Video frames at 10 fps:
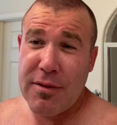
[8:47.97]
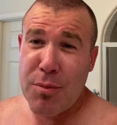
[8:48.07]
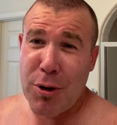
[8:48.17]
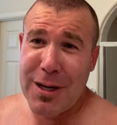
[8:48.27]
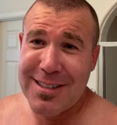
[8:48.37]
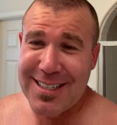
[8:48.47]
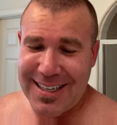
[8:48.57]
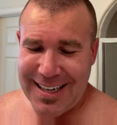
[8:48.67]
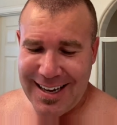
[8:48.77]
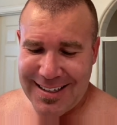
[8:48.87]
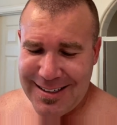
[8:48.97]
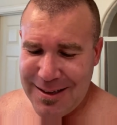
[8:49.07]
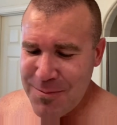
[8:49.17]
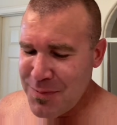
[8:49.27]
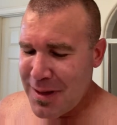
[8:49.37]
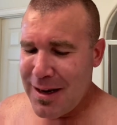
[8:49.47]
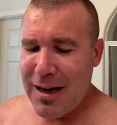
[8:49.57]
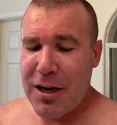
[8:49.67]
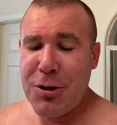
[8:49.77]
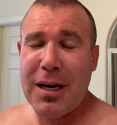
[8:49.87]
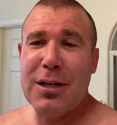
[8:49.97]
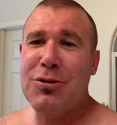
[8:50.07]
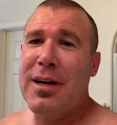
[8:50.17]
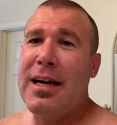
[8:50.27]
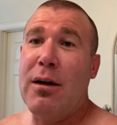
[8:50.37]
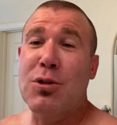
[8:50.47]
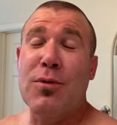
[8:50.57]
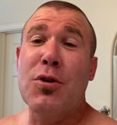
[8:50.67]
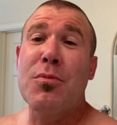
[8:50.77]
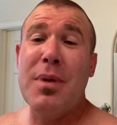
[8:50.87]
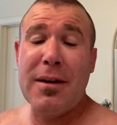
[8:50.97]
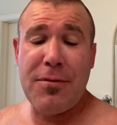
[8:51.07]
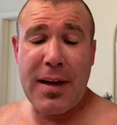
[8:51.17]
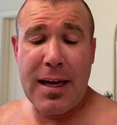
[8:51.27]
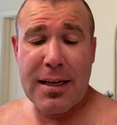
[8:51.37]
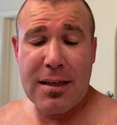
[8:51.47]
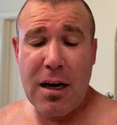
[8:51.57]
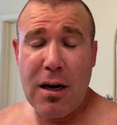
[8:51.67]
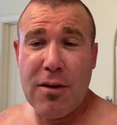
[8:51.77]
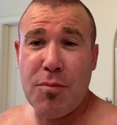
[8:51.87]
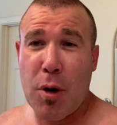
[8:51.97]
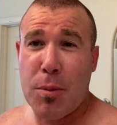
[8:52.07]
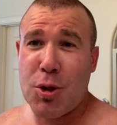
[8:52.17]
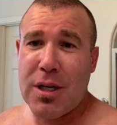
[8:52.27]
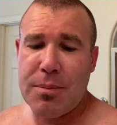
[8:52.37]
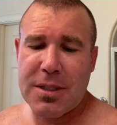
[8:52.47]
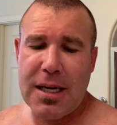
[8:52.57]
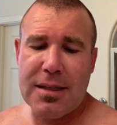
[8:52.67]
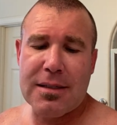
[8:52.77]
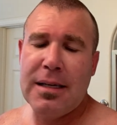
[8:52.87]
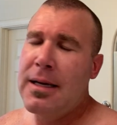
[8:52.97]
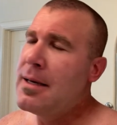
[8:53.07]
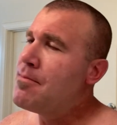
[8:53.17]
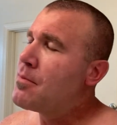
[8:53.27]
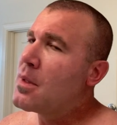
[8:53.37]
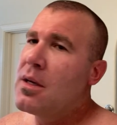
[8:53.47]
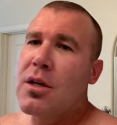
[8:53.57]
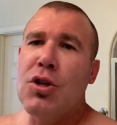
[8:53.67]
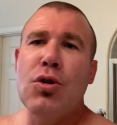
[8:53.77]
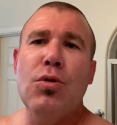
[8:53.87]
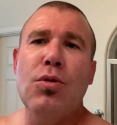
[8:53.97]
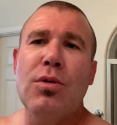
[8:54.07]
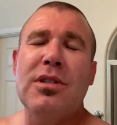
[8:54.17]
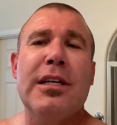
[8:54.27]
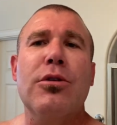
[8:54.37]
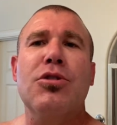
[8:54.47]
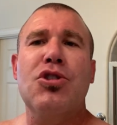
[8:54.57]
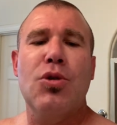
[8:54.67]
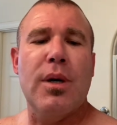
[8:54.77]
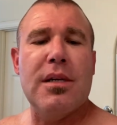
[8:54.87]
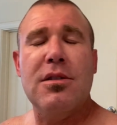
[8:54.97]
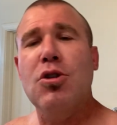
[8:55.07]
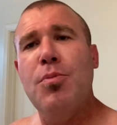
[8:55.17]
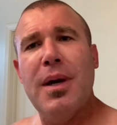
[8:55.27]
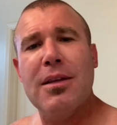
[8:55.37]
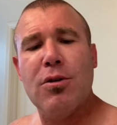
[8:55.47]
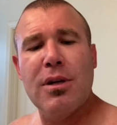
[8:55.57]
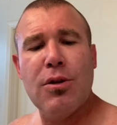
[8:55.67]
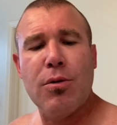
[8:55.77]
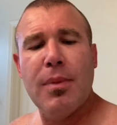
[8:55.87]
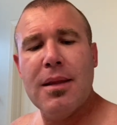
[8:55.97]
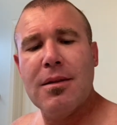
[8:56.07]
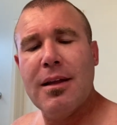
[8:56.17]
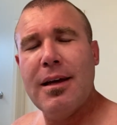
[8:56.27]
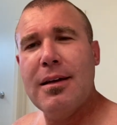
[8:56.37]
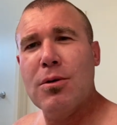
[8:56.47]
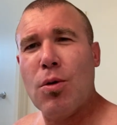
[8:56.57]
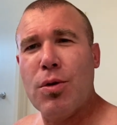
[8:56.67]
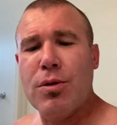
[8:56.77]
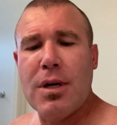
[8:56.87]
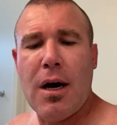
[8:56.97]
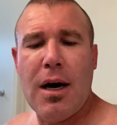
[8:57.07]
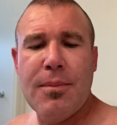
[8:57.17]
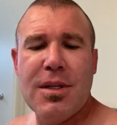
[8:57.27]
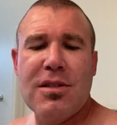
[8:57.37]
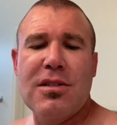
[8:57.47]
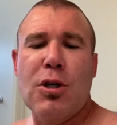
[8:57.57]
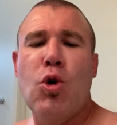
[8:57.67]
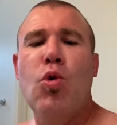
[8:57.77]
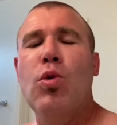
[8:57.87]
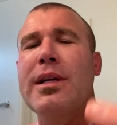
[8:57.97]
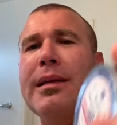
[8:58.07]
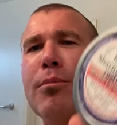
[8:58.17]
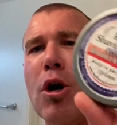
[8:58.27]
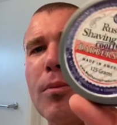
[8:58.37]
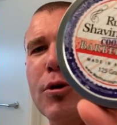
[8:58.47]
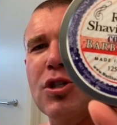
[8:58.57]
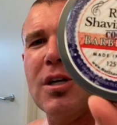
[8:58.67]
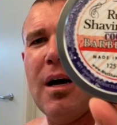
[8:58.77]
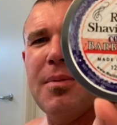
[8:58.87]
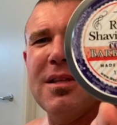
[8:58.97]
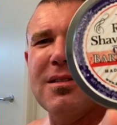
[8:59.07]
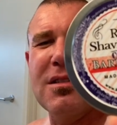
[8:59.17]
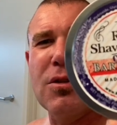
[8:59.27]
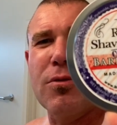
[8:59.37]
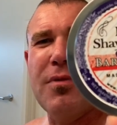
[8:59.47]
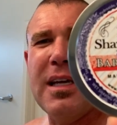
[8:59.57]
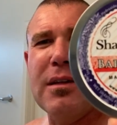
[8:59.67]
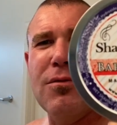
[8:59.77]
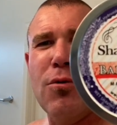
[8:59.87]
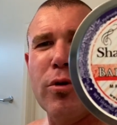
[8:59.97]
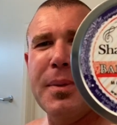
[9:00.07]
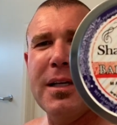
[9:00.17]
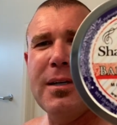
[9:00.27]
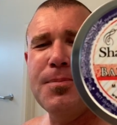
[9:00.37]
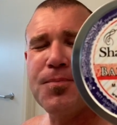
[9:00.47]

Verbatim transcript: Products again. Uh, you got to try it out. So if you're a big fan of barbershop scents, you dealer's choice. You pick they're either mentholated or they're non. This is the Cooling Barbershop, and this is their vegan formula.